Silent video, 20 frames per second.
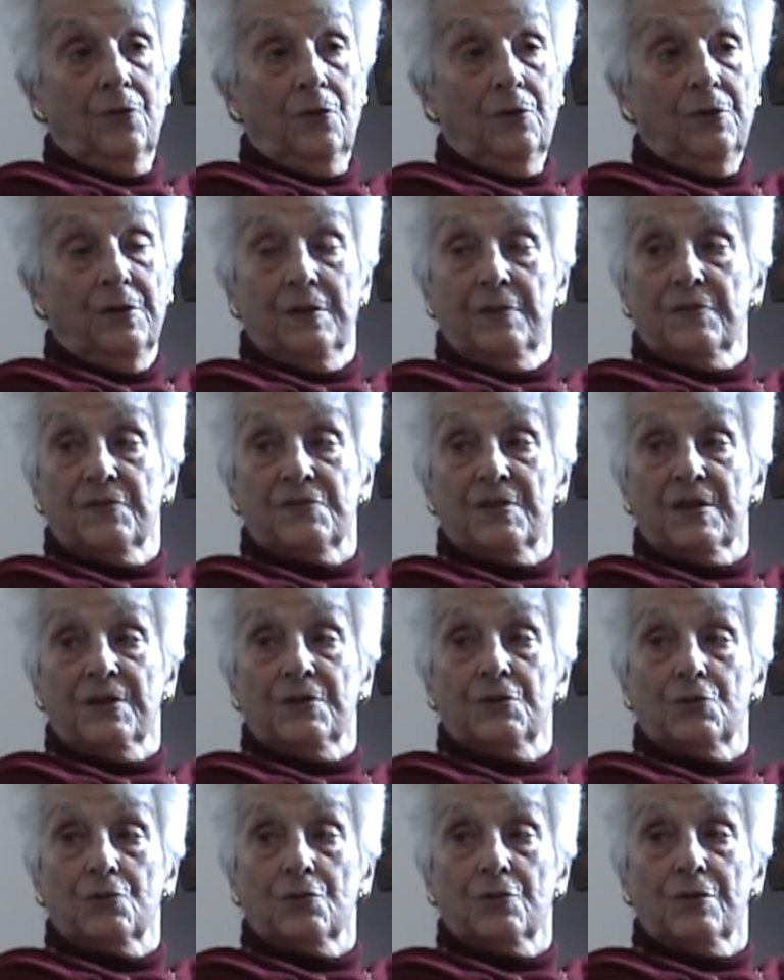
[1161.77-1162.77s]
13th
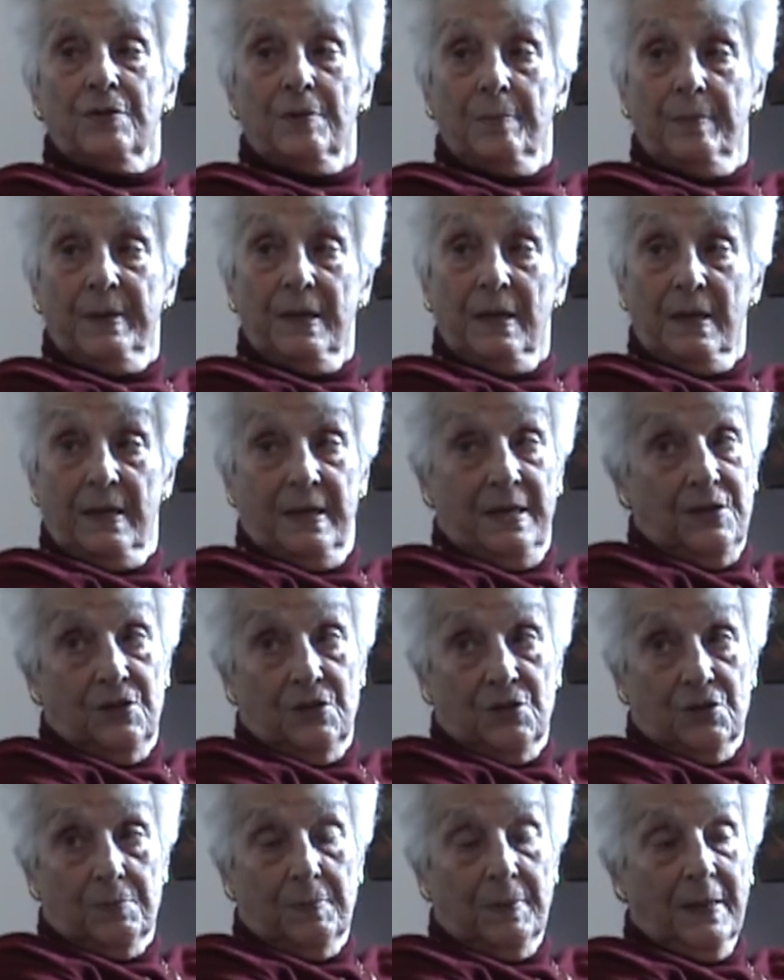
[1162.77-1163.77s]
century, the Middle
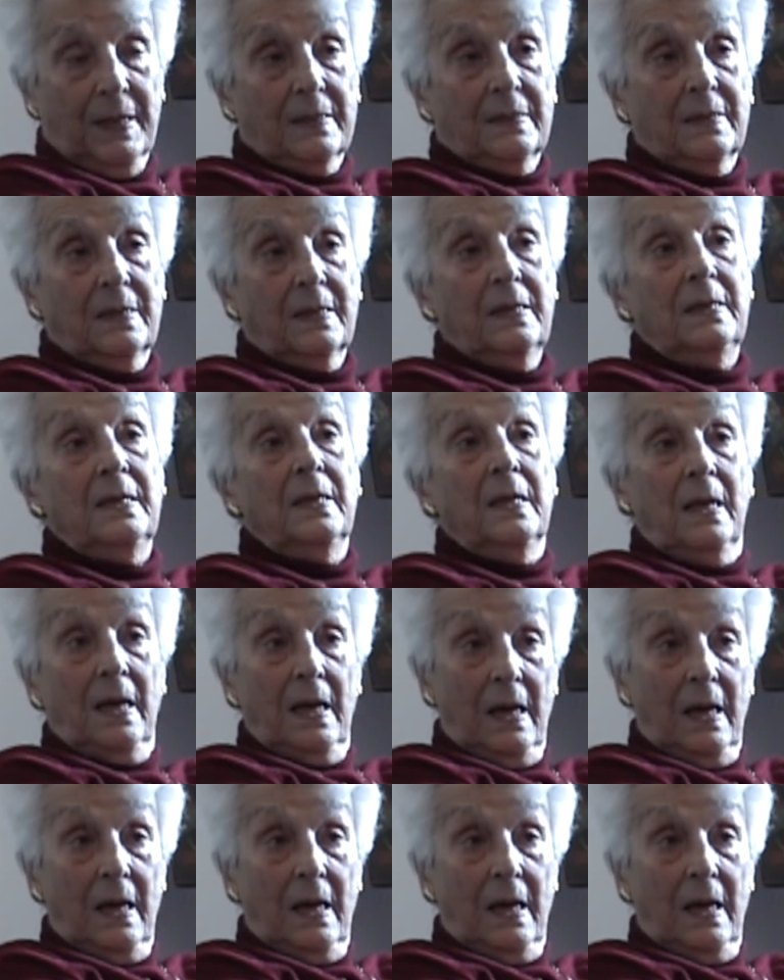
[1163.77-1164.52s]
Ages practically,